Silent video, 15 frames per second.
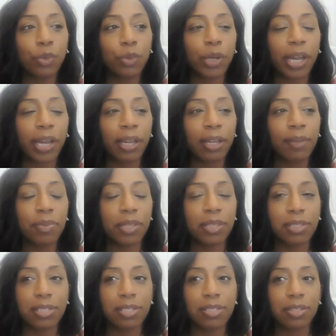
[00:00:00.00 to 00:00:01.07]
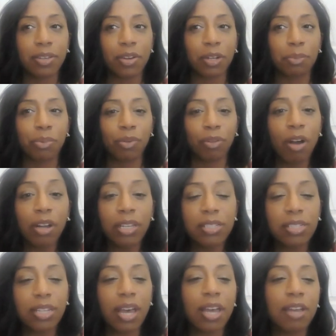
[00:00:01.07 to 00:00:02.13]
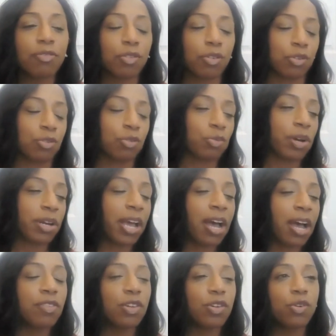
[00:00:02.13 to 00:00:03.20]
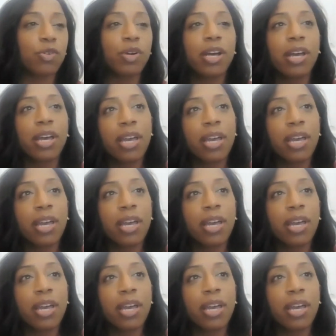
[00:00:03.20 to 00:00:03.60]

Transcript: okay, is this going to prolong his life or what have you?